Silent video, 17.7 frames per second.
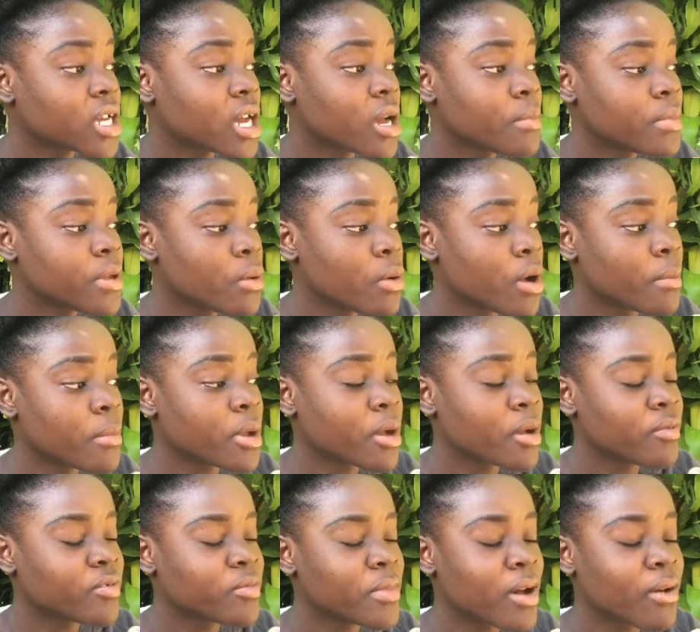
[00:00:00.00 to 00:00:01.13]
Come you want to make
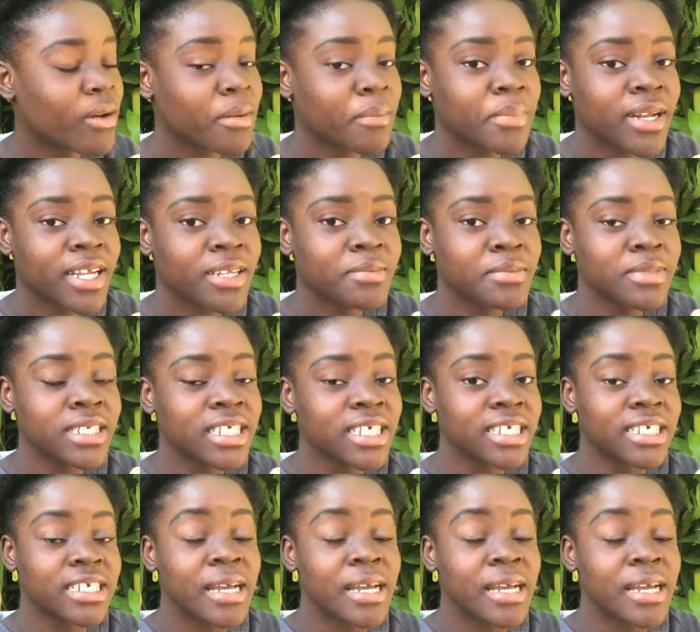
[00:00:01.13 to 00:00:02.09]
up about one plan B.